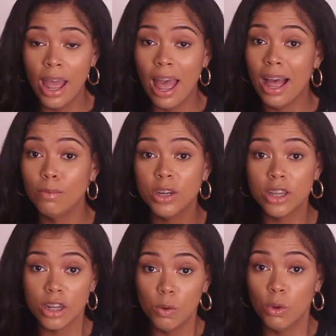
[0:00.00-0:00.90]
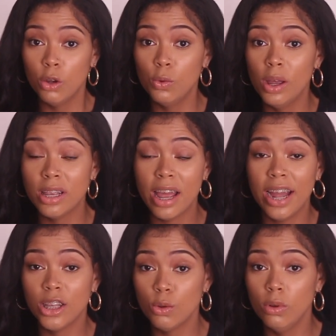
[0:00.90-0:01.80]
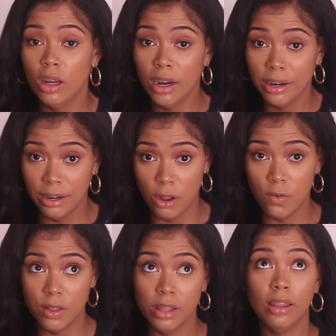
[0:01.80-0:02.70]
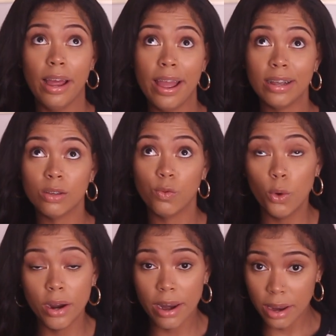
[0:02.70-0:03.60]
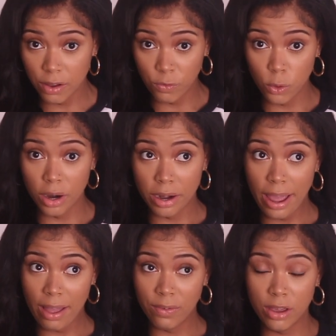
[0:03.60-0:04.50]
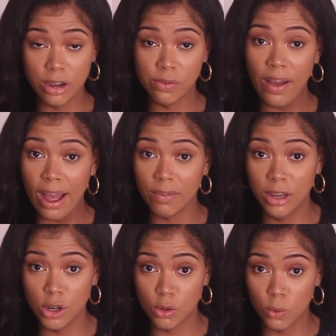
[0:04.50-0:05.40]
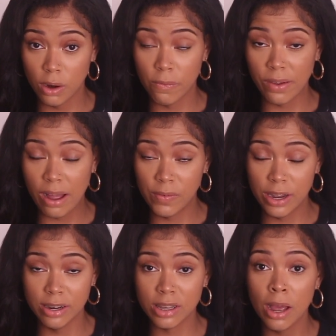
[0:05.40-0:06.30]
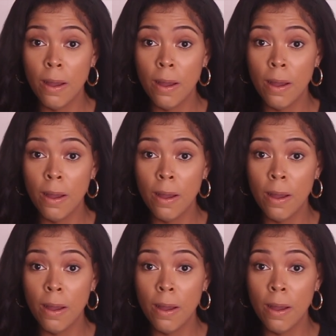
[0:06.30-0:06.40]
I'm just someone who has had to learn over the last 4.5 years, 5 years, going on 5 years,